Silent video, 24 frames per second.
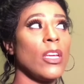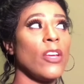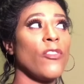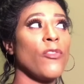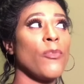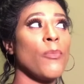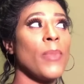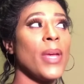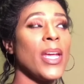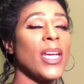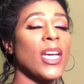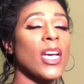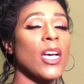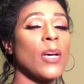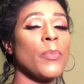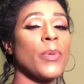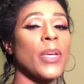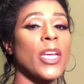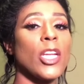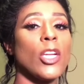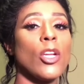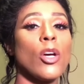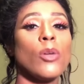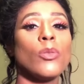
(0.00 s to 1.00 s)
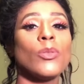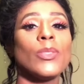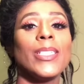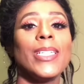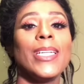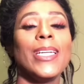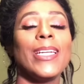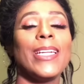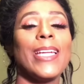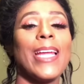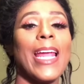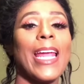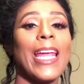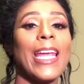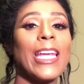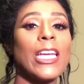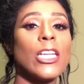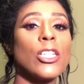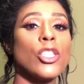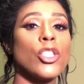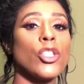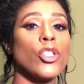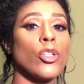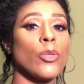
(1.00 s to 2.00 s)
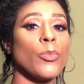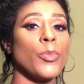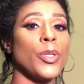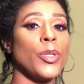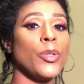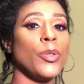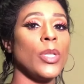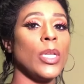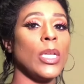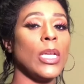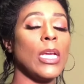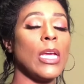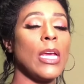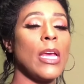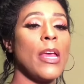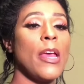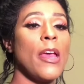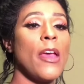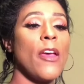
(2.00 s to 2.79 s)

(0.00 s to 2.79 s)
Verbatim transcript: if makeup can only enhance your beauty,